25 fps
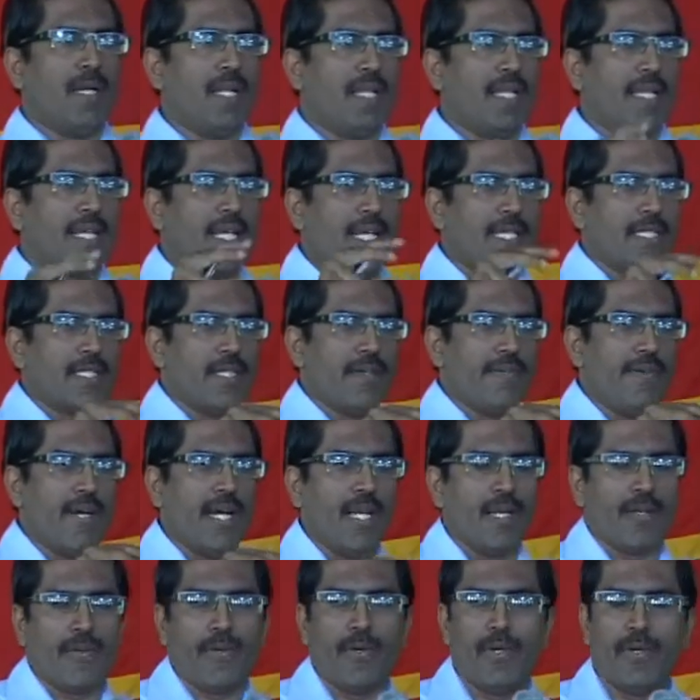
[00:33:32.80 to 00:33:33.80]
in the case of
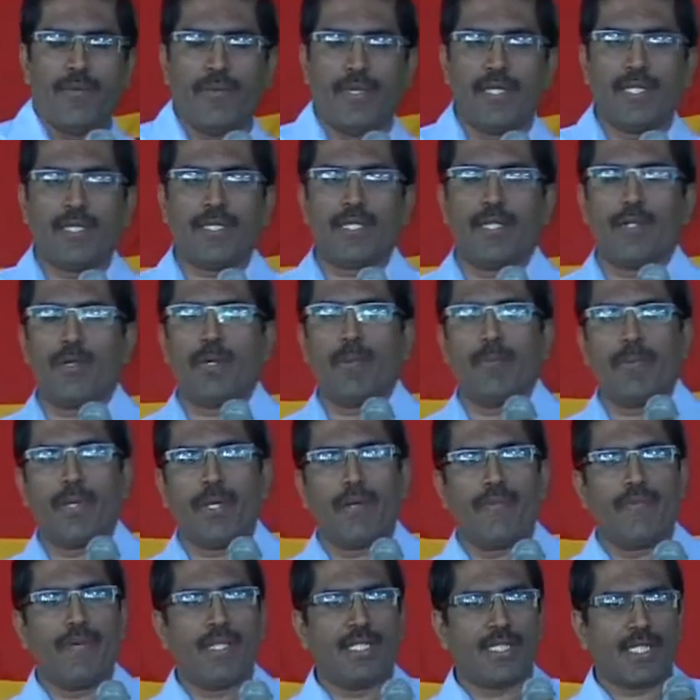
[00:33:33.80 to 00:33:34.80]
alcohol, which is the topic
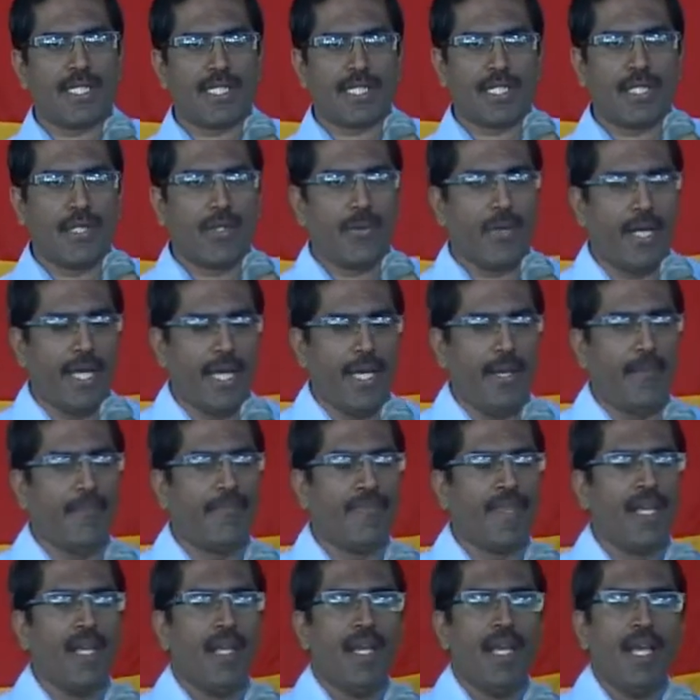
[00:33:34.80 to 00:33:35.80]
of discussion today,
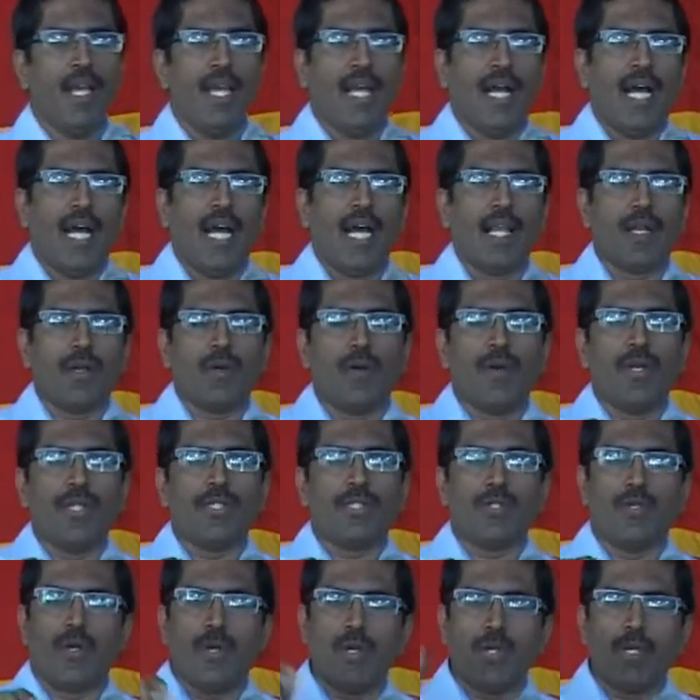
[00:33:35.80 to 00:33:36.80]
alcohol
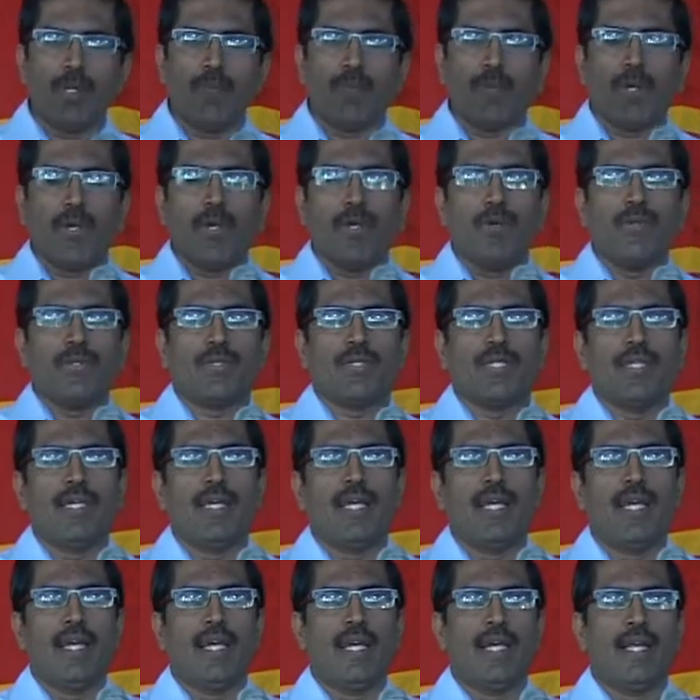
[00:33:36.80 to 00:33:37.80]
is known to
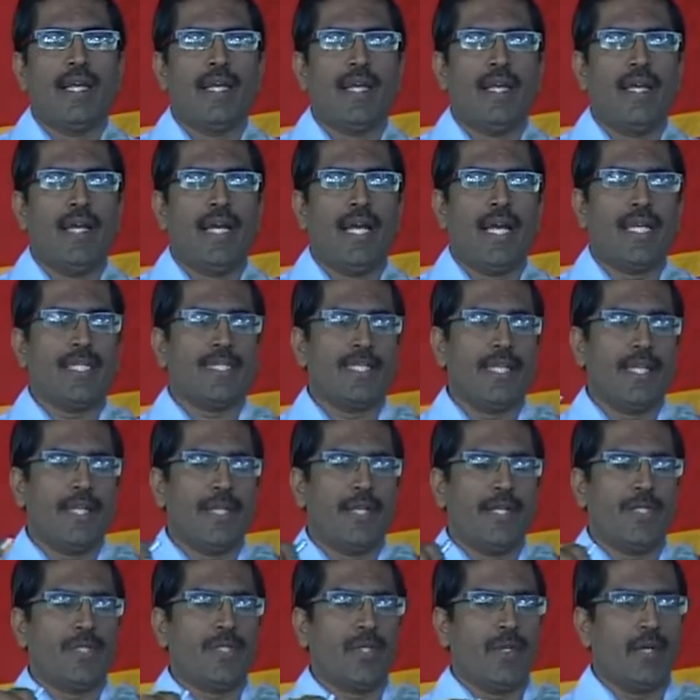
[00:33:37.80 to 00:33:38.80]
produce anxiety
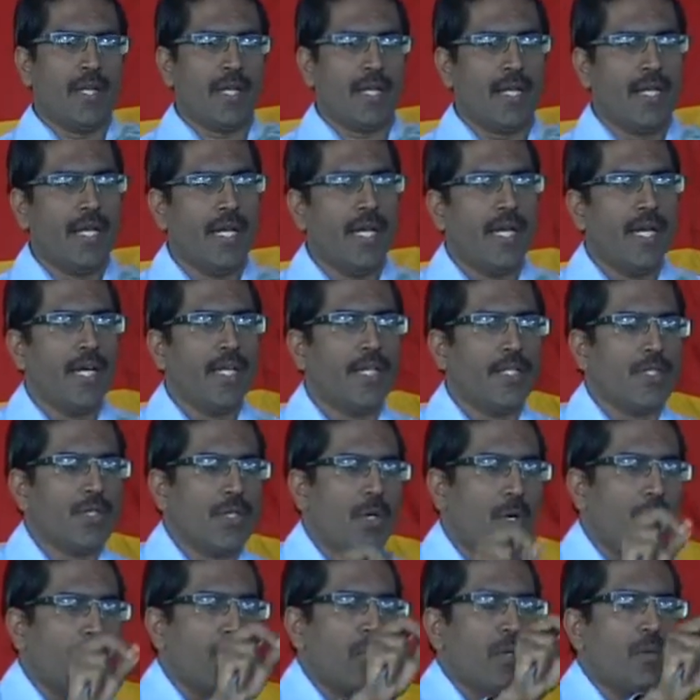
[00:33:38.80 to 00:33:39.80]
disorder. It is
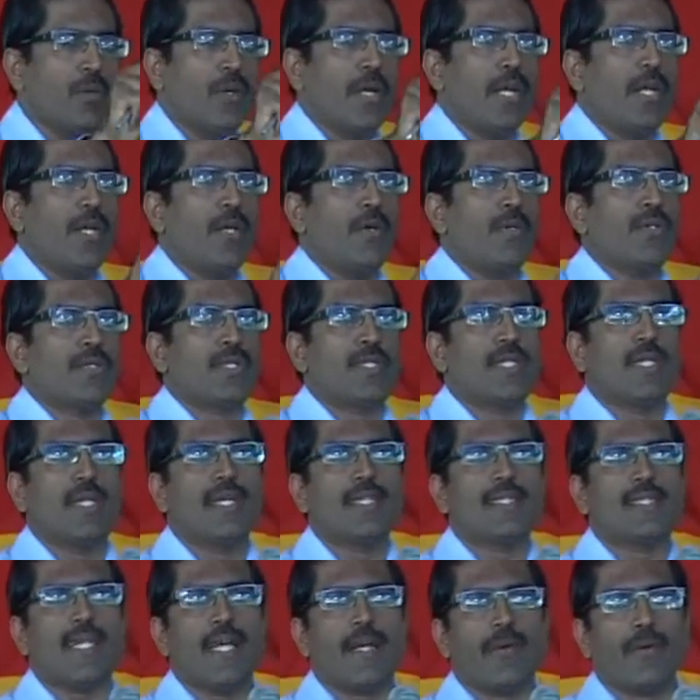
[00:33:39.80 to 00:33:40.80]
known to induce
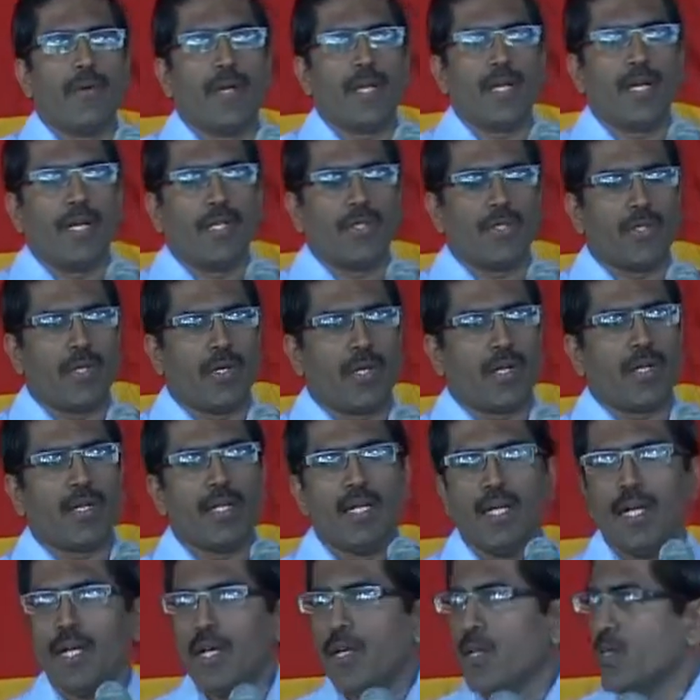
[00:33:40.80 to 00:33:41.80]
psychotic disorder.
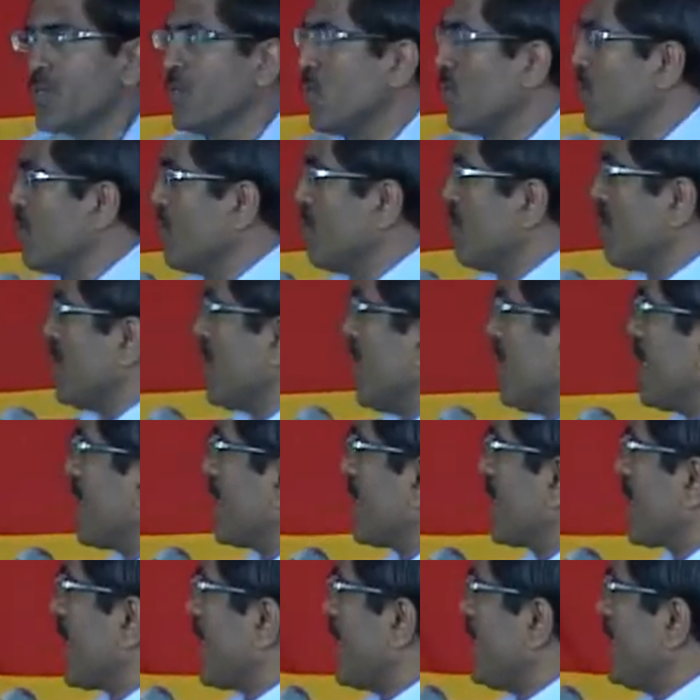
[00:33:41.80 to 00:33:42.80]
So that
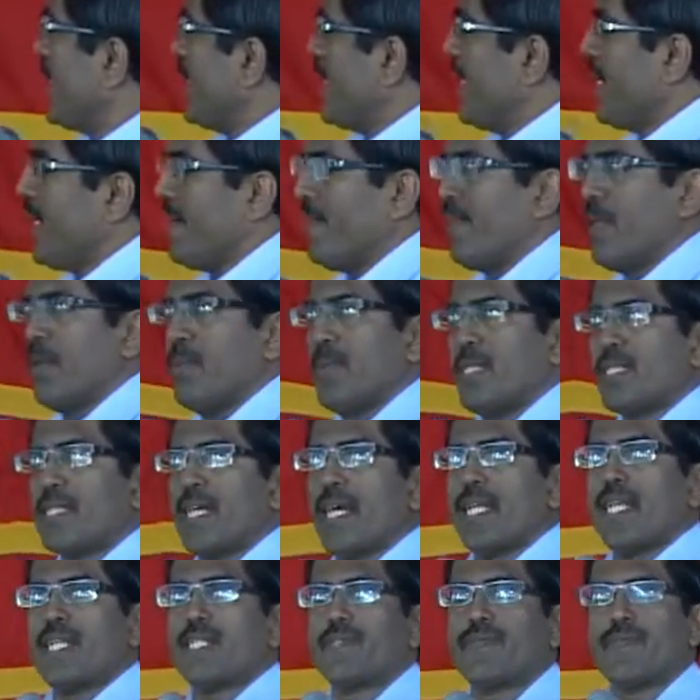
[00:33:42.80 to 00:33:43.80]
criteria will be
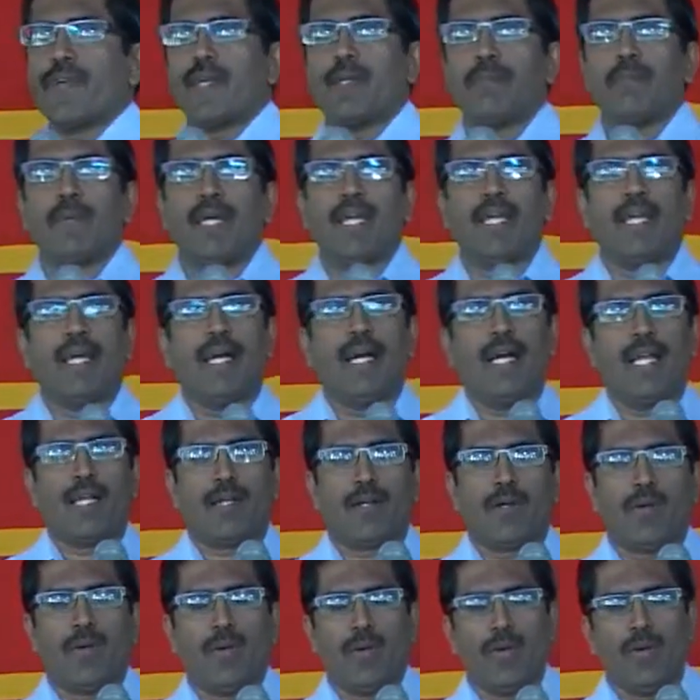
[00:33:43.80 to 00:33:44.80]
satisfied by
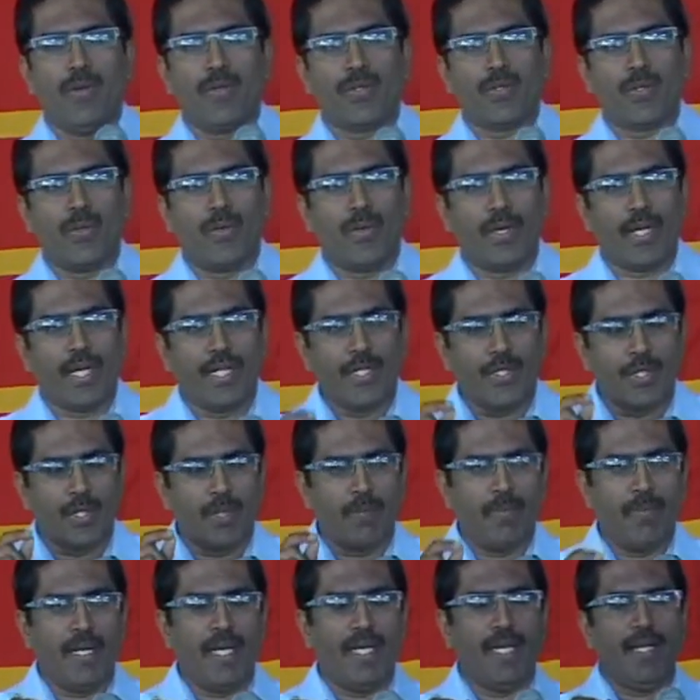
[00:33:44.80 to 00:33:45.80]
alcohol. So it
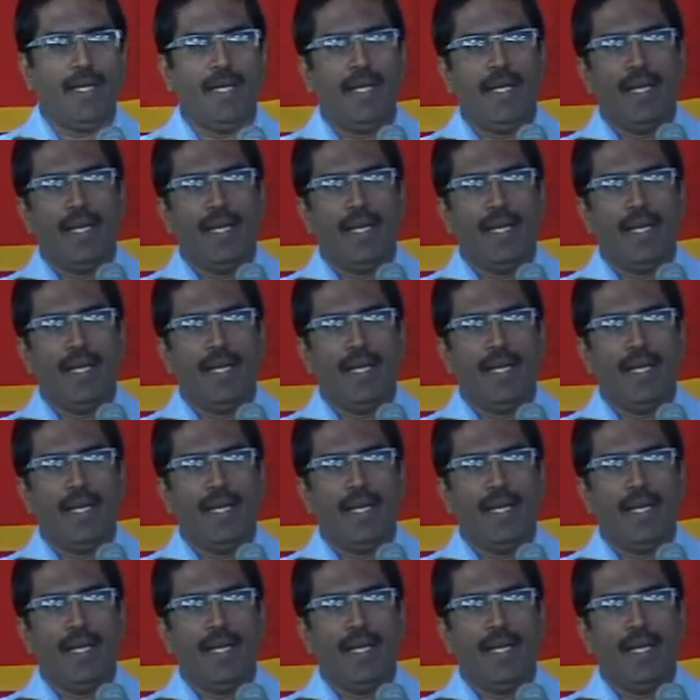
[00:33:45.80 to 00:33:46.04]
should be